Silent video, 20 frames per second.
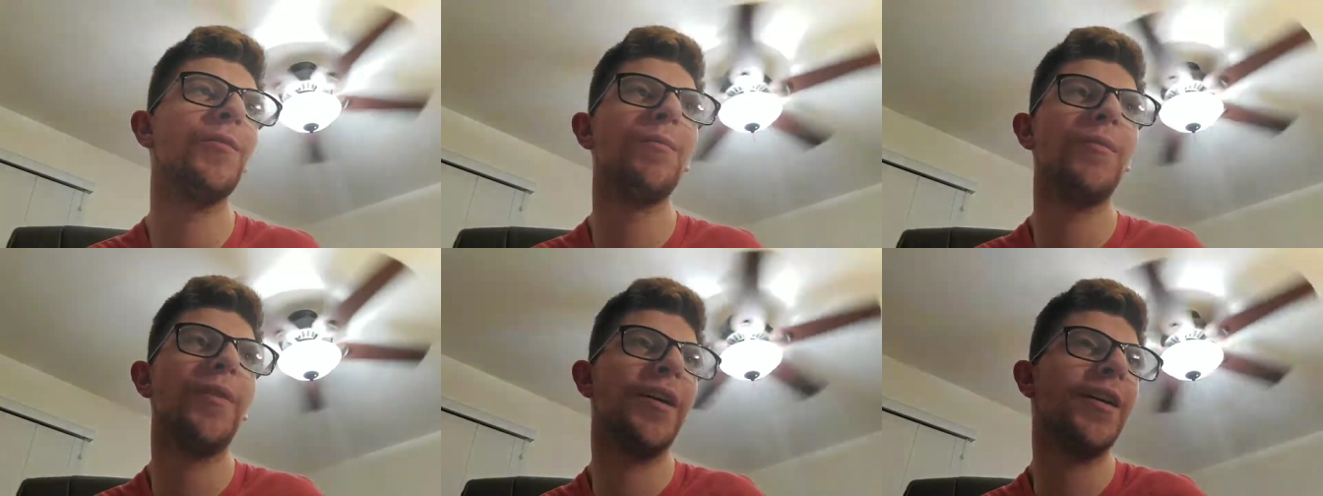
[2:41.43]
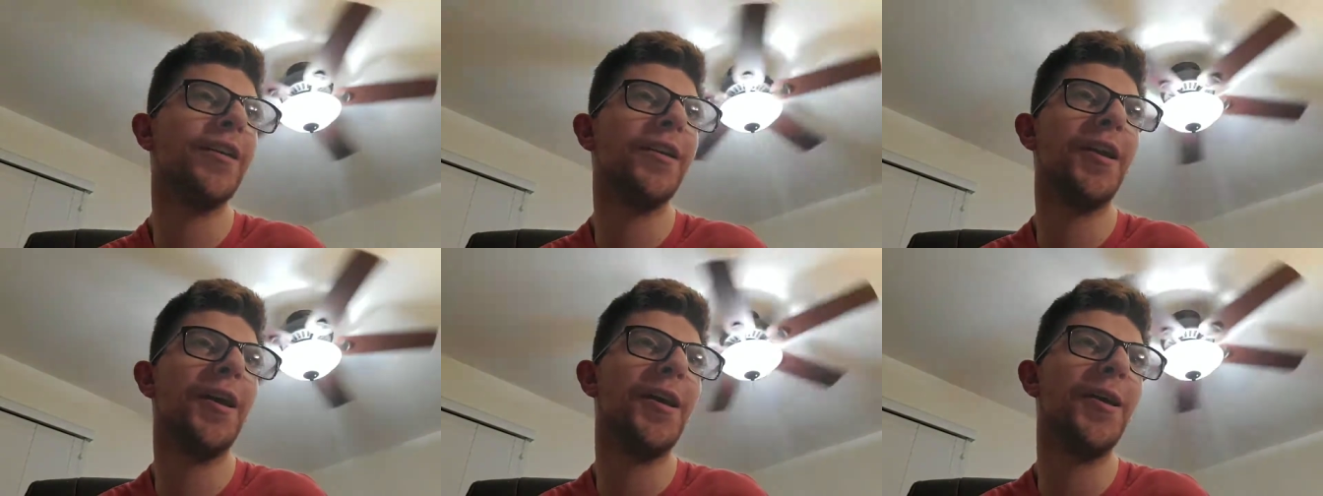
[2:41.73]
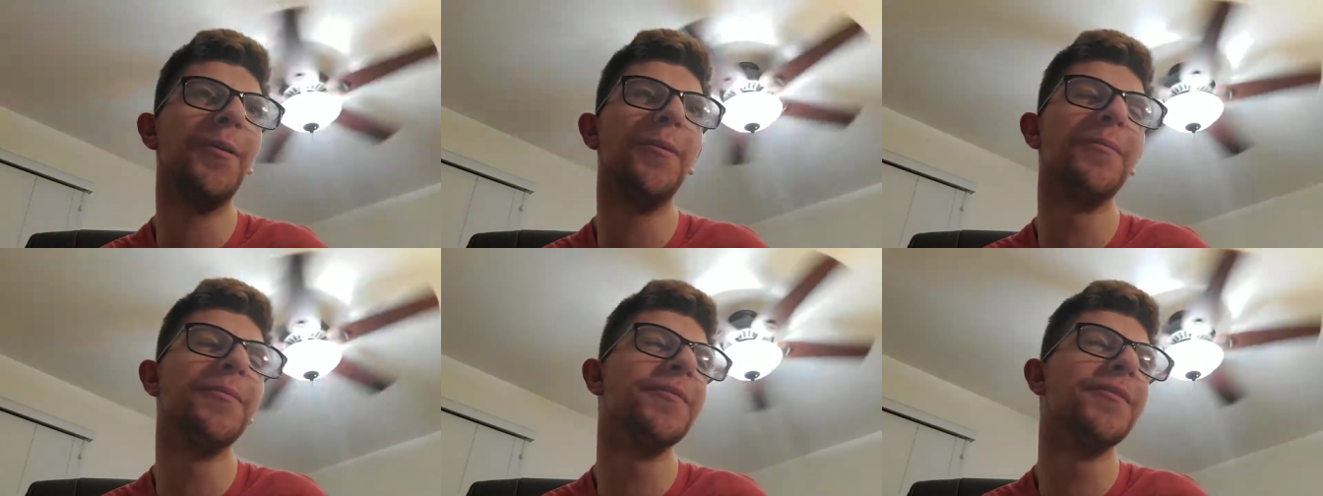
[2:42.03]
but
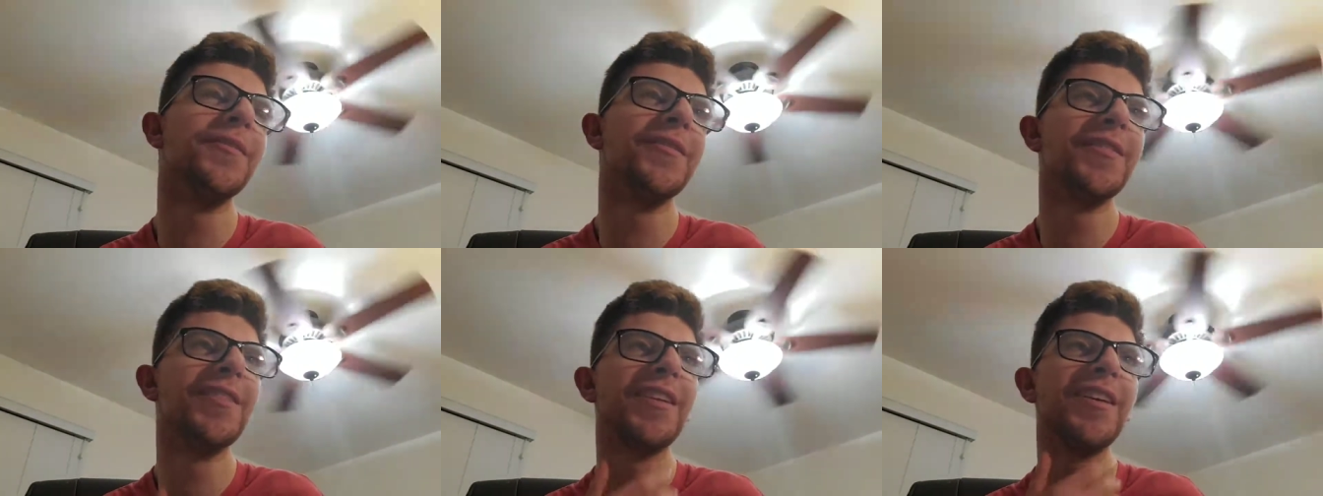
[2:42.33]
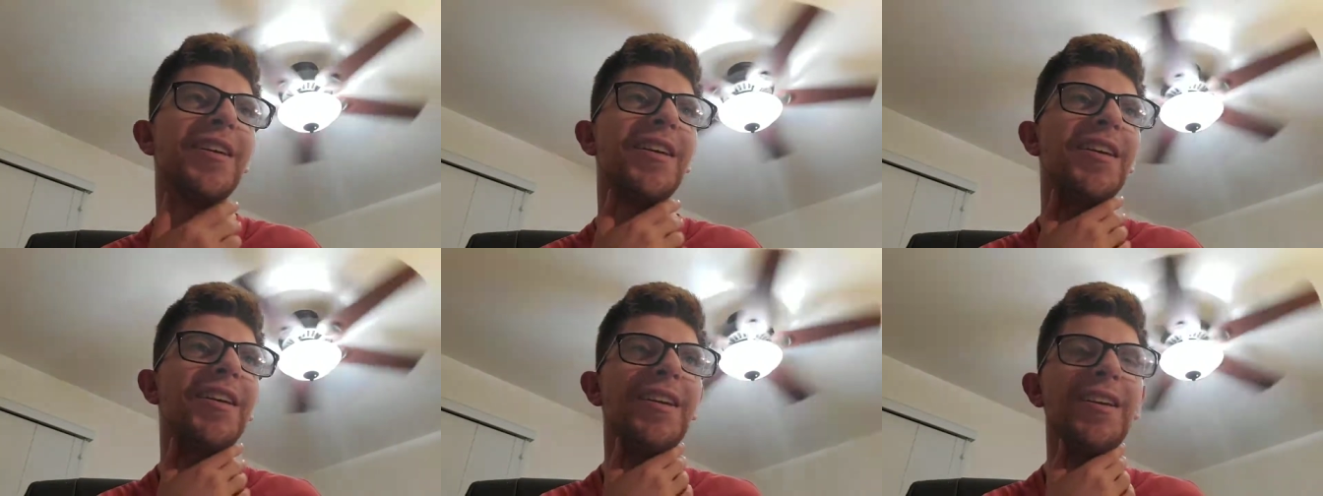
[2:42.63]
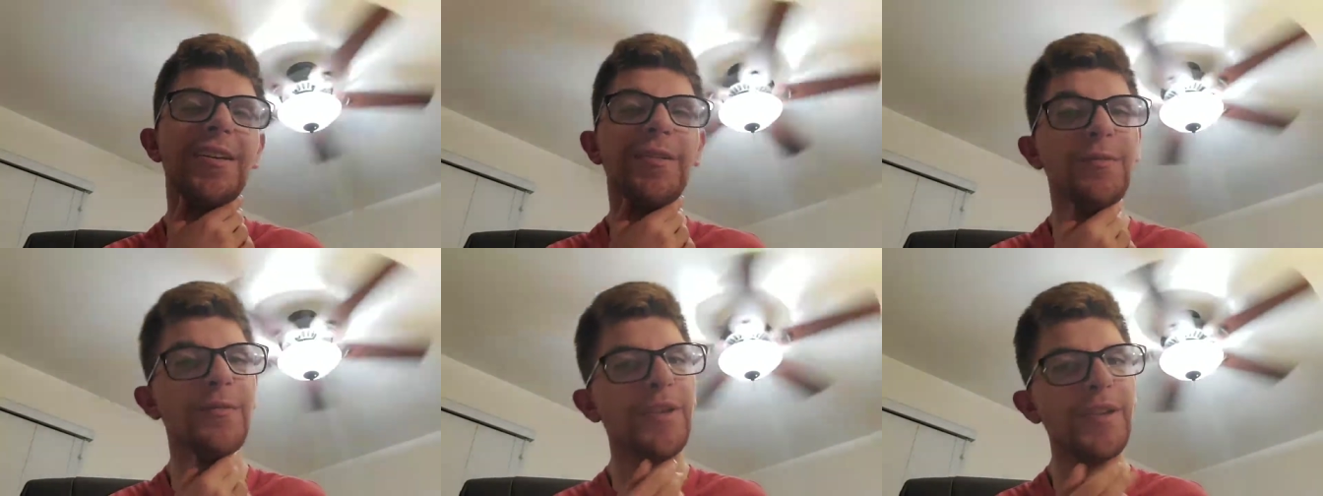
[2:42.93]
no,
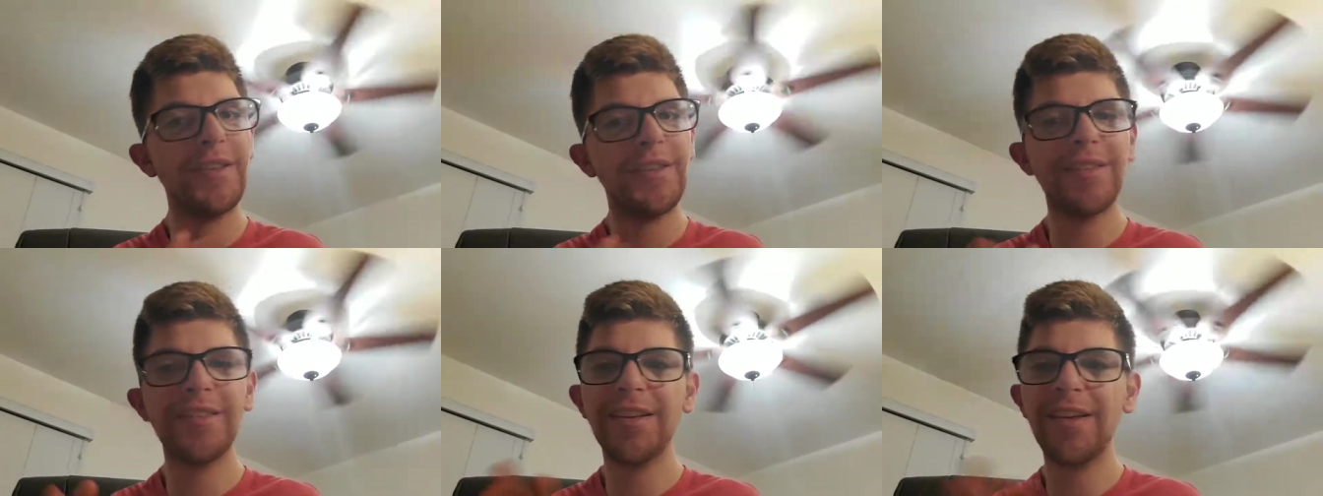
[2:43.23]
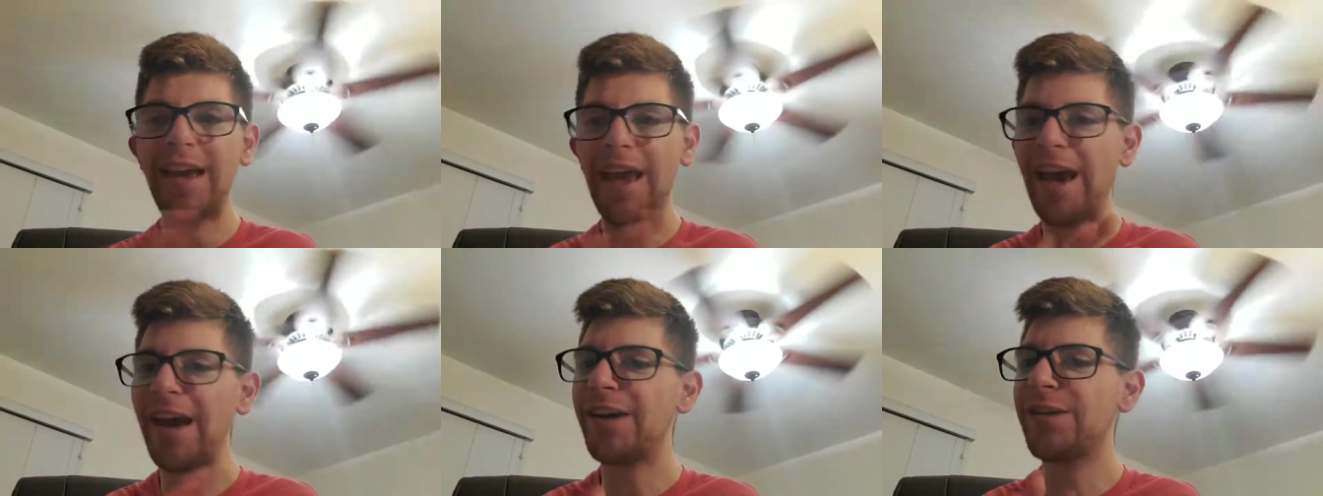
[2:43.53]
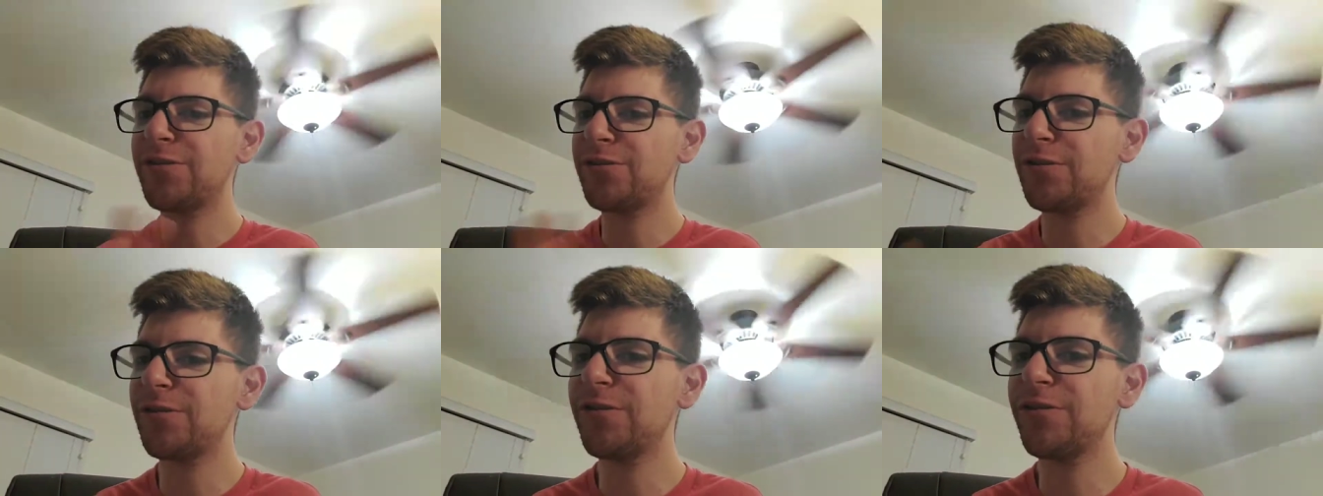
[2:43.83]
he was the
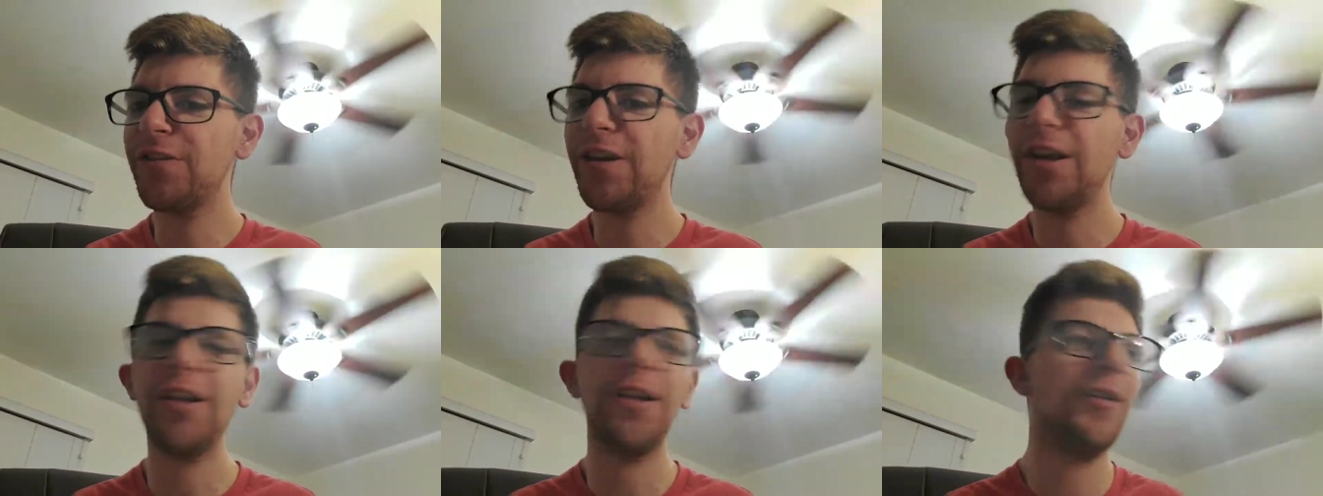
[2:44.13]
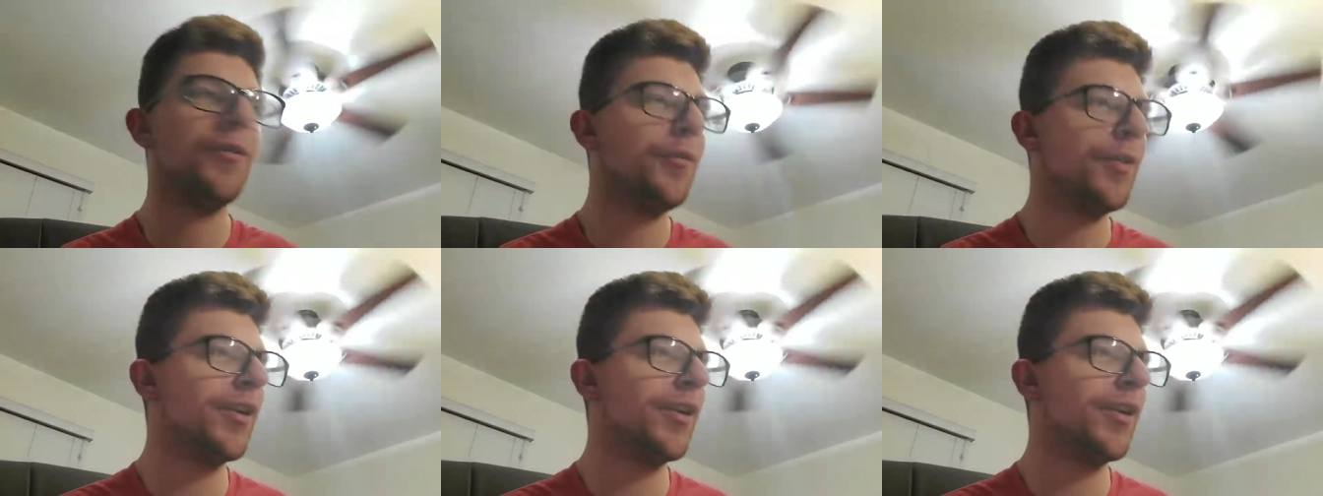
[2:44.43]
actual villain.